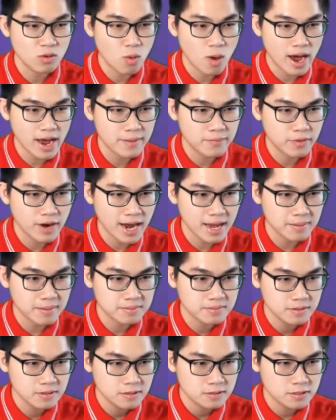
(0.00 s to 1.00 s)
y prime.
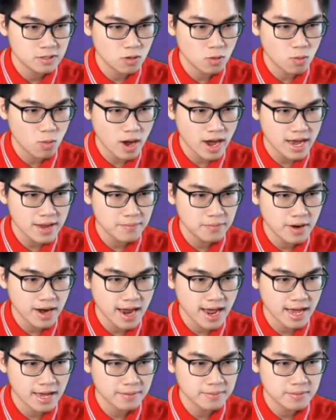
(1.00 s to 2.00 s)
So y
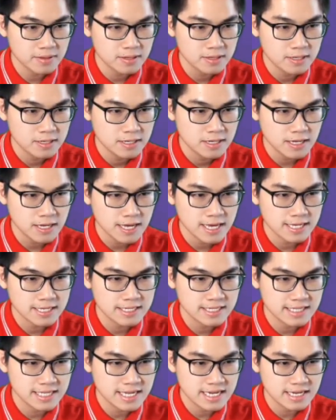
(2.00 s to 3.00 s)
prime is
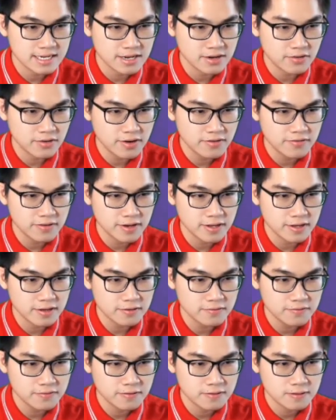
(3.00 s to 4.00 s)
the
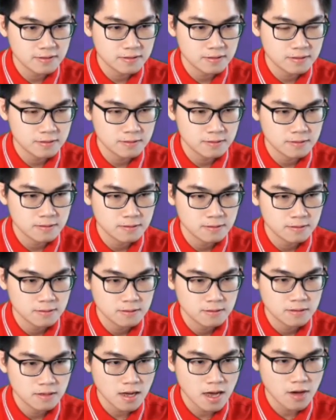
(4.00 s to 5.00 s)
derivative
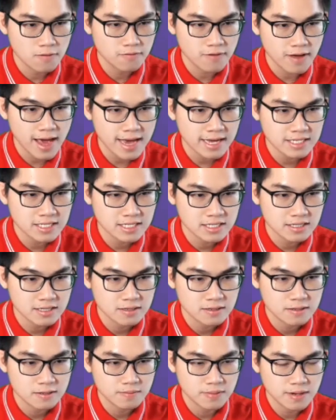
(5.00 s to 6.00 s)
of x
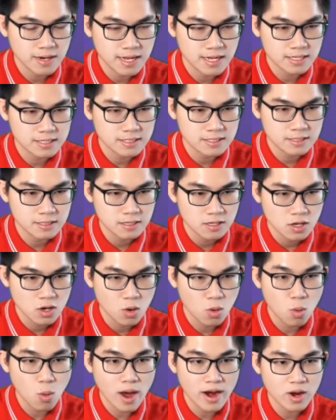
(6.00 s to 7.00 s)
plus
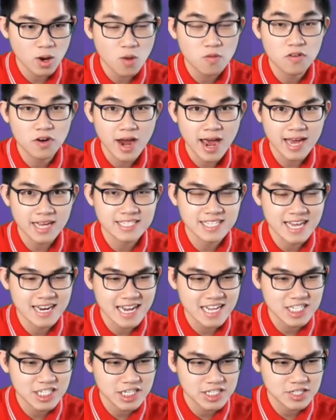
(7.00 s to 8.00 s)
1 over x. And
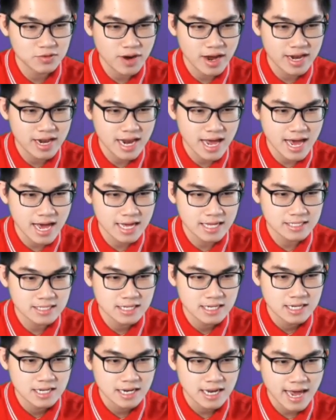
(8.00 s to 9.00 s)
let's just write it as
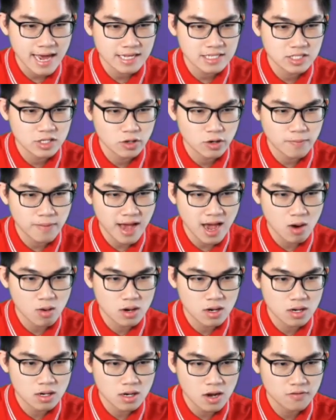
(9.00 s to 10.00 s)
x to the
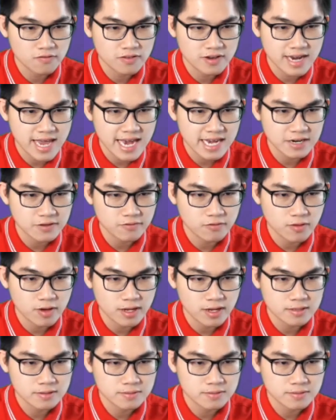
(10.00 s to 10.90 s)
power of negative 1.